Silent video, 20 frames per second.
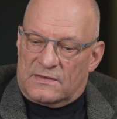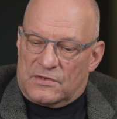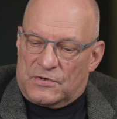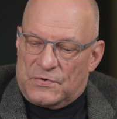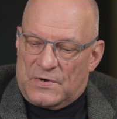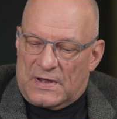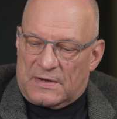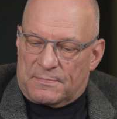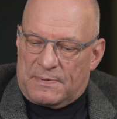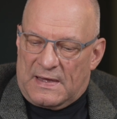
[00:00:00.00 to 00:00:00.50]
the
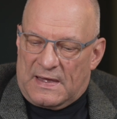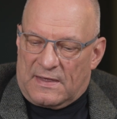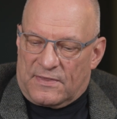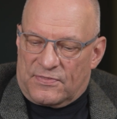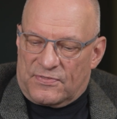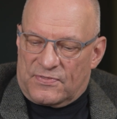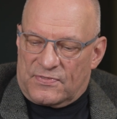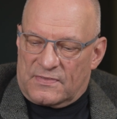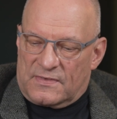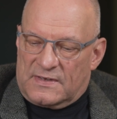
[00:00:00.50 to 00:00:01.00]
direct
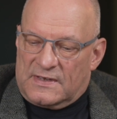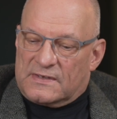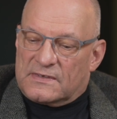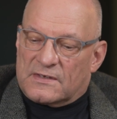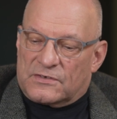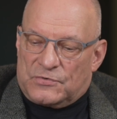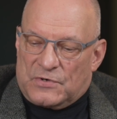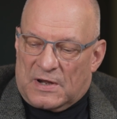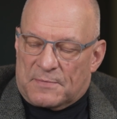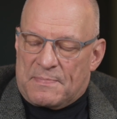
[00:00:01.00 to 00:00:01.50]
path, in
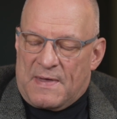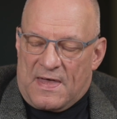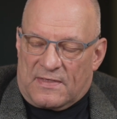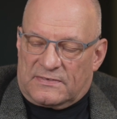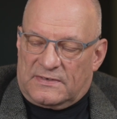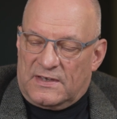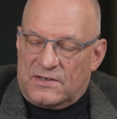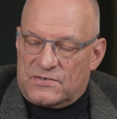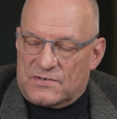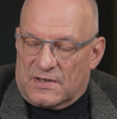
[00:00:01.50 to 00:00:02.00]
the direct path
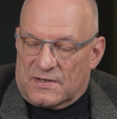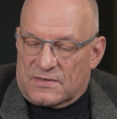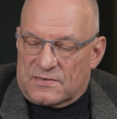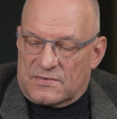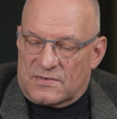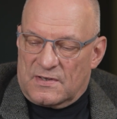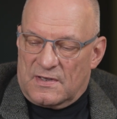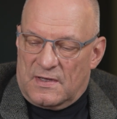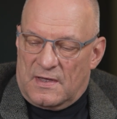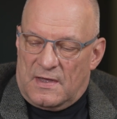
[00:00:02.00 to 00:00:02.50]

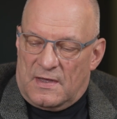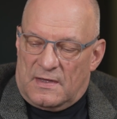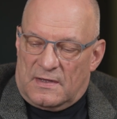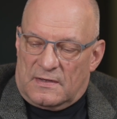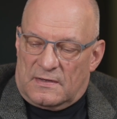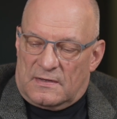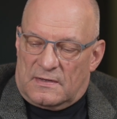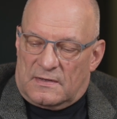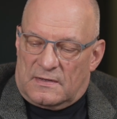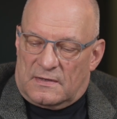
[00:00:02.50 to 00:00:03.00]
teachings,
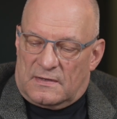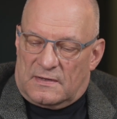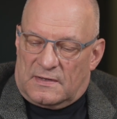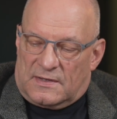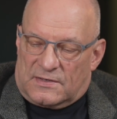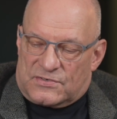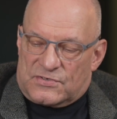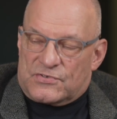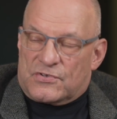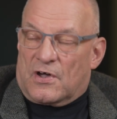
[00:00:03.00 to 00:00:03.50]

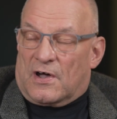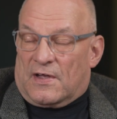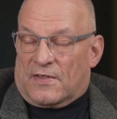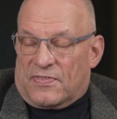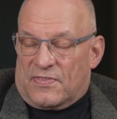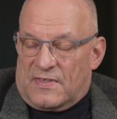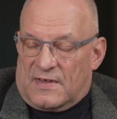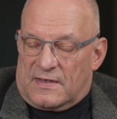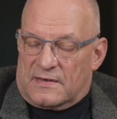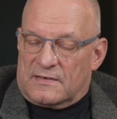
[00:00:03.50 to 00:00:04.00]
it's
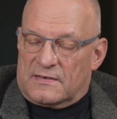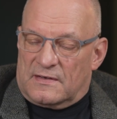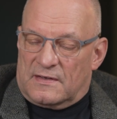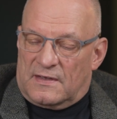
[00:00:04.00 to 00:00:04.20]
taught that